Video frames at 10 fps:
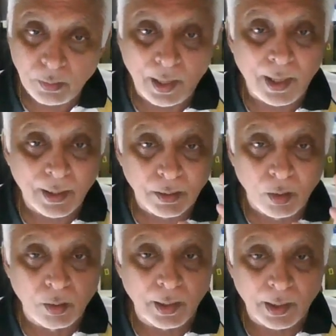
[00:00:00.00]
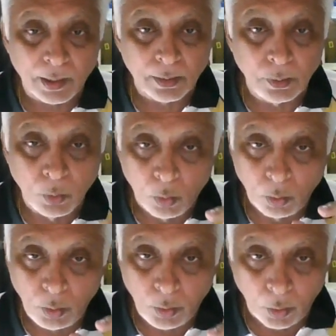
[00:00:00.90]
as long as
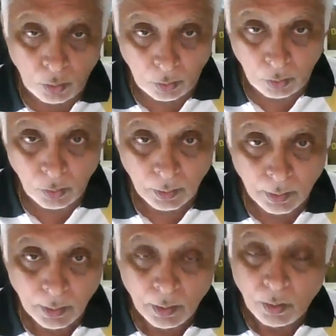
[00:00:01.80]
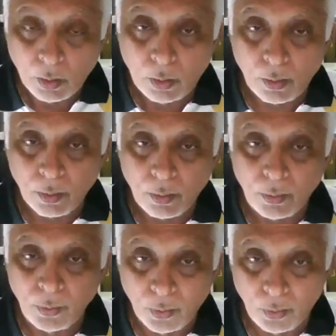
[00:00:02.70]
no law or
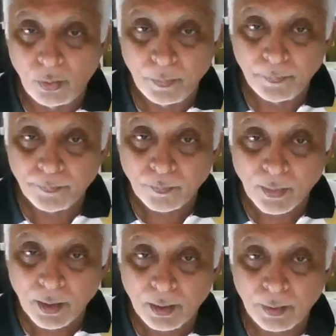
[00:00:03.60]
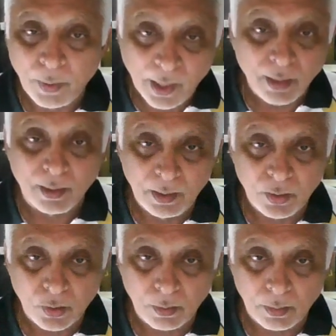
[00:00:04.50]
no playing
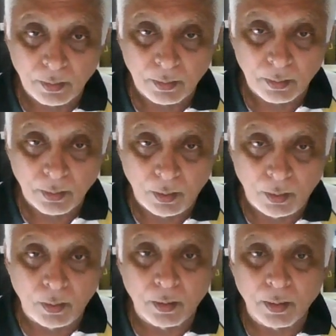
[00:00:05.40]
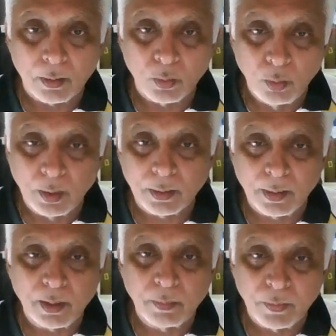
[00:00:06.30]
condition or a rule
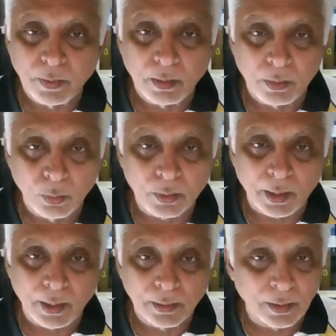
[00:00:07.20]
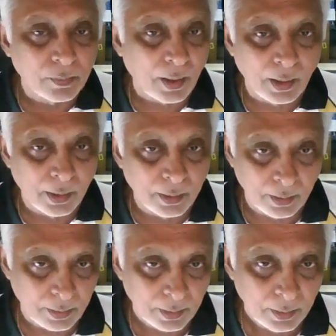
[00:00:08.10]
agreed between the two sides is violated.
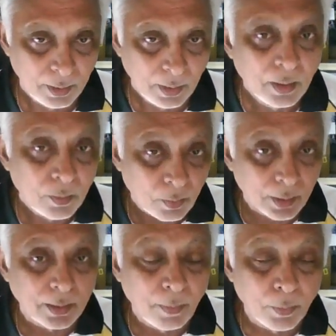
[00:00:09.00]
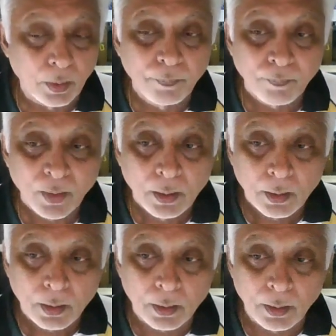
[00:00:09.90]
For example,
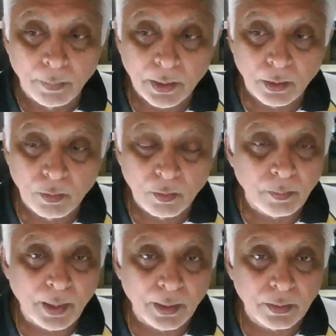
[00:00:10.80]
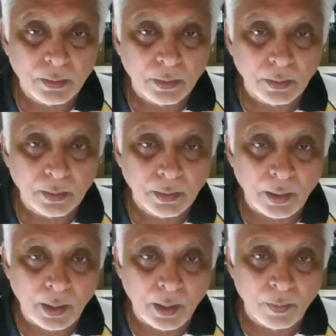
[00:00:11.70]
limited over matches
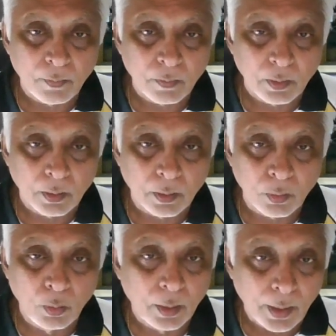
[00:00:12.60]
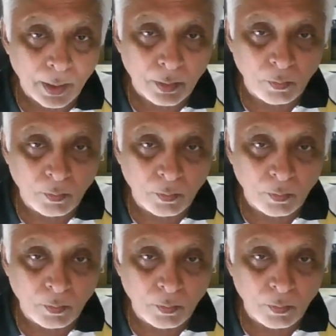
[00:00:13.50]
have a rule that